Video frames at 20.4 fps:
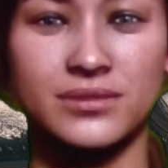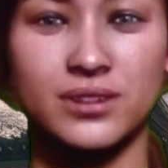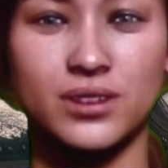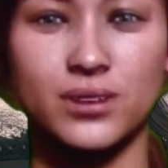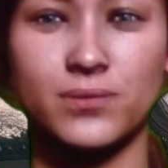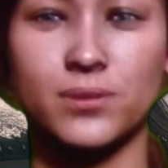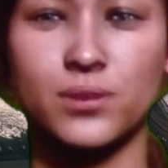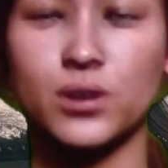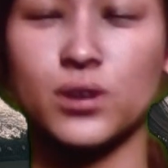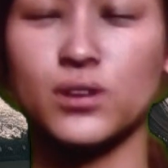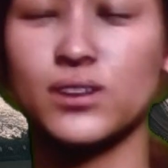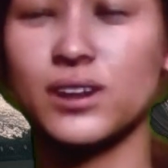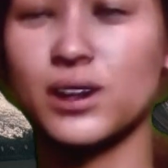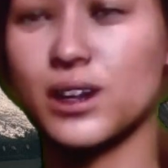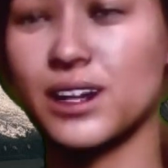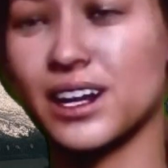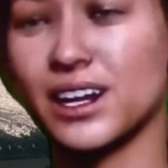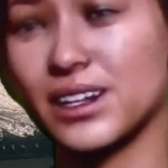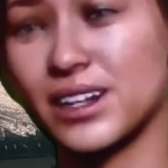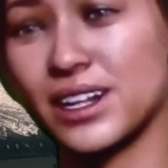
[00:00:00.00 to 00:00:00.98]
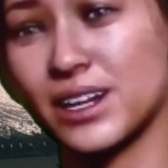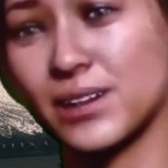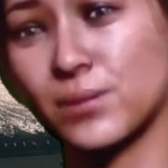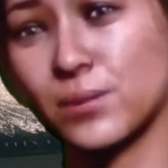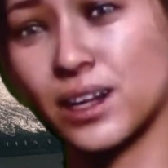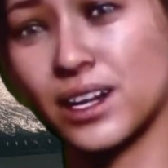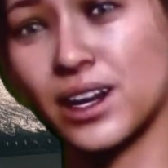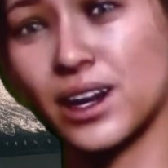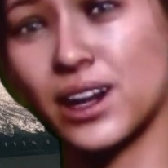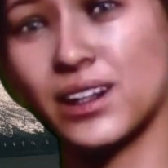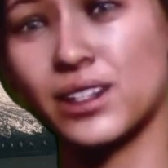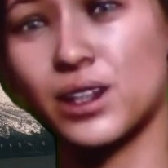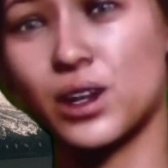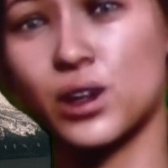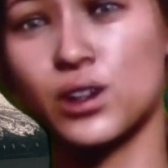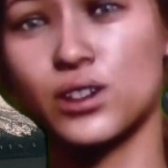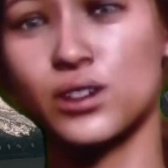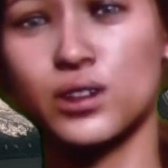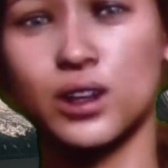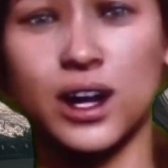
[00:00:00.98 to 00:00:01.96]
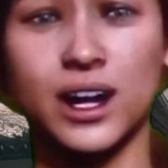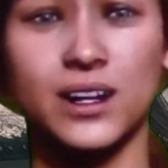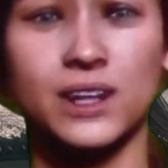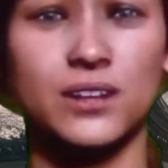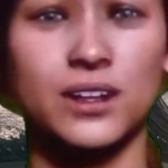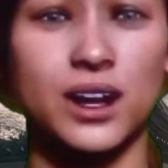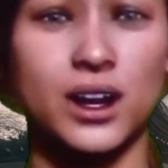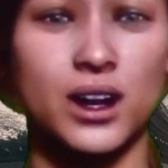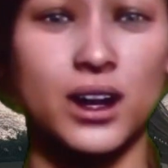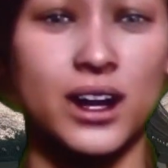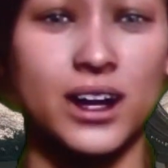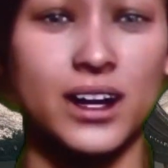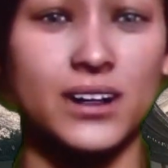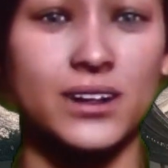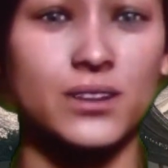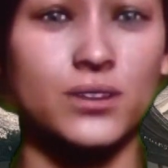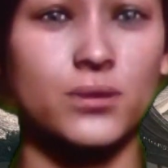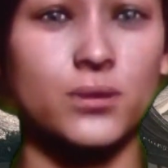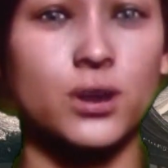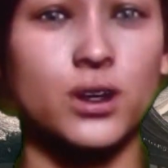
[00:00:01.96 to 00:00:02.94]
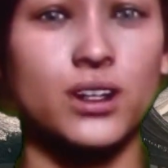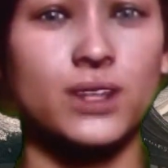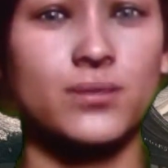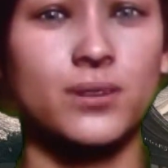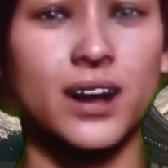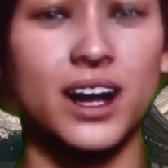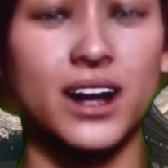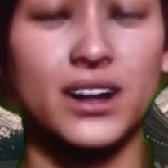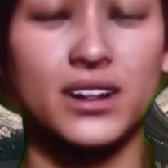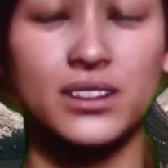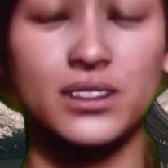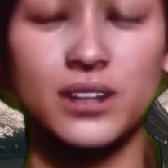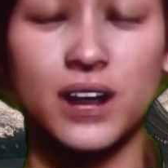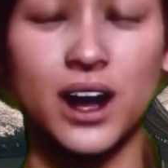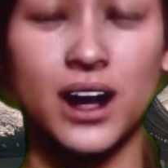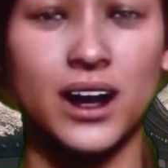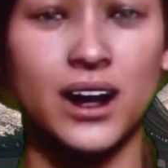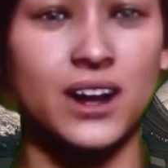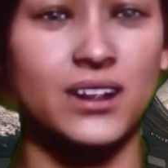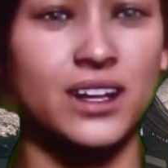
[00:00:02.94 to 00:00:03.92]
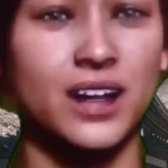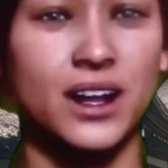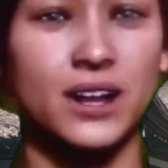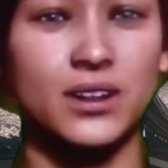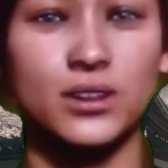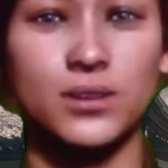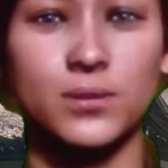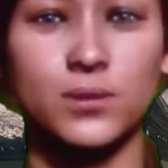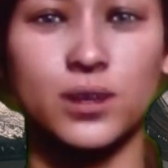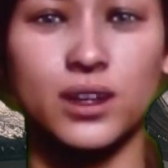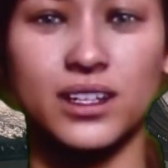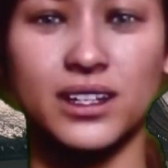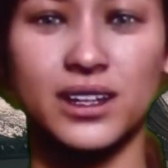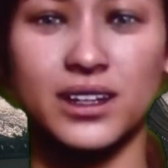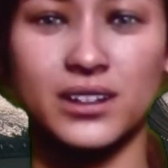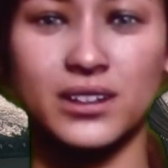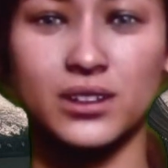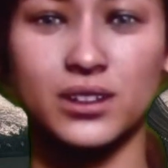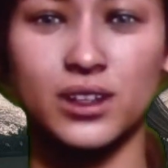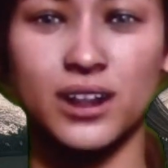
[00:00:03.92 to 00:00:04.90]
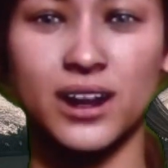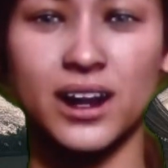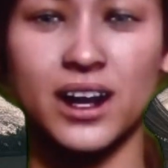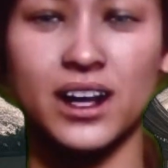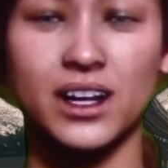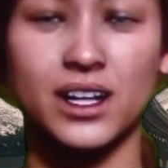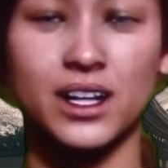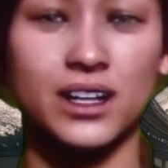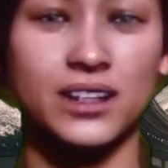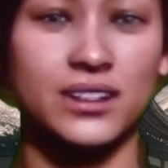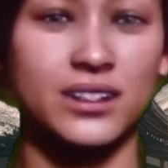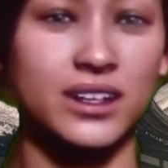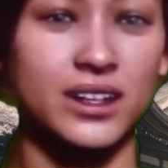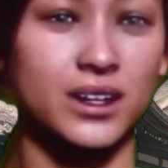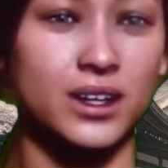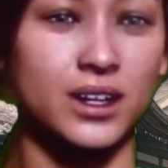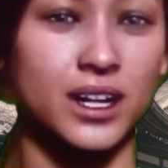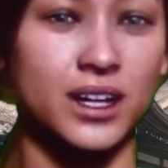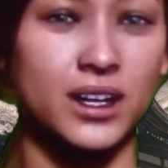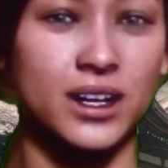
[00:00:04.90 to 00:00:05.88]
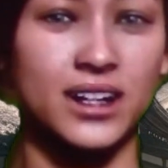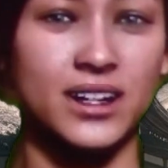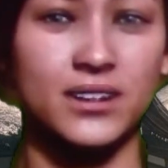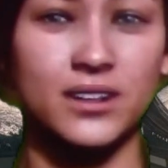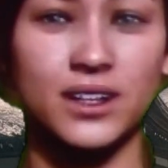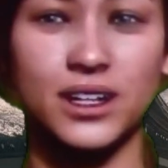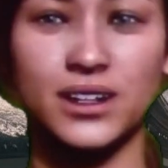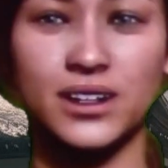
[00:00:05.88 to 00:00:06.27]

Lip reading: Remove any dead plants or dried flowers from your space, as they represent stagnant and negative